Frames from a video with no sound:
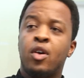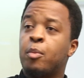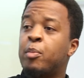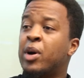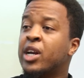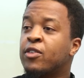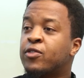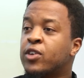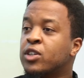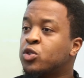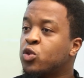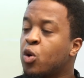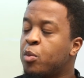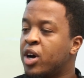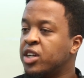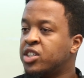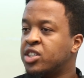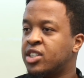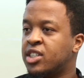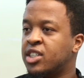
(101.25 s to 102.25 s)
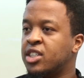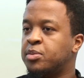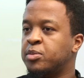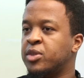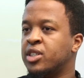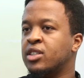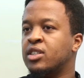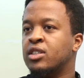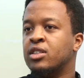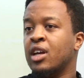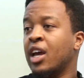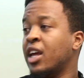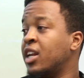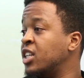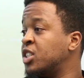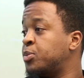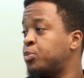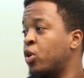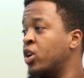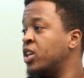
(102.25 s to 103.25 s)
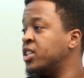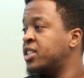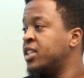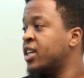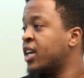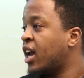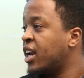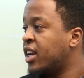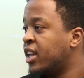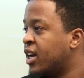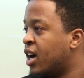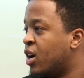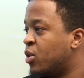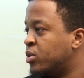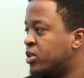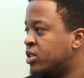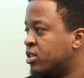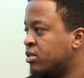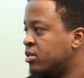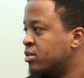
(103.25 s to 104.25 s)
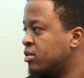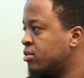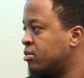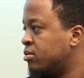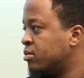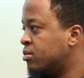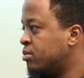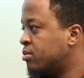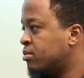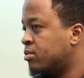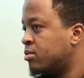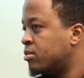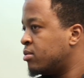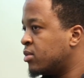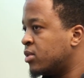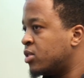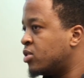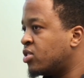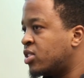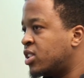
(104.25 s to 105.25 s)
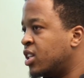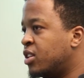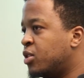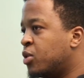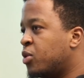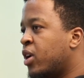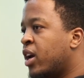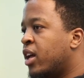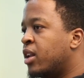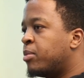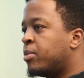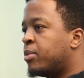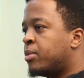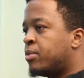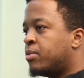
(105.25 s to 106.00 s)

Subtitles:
But after so much treatment and his policy running out, there was still no help.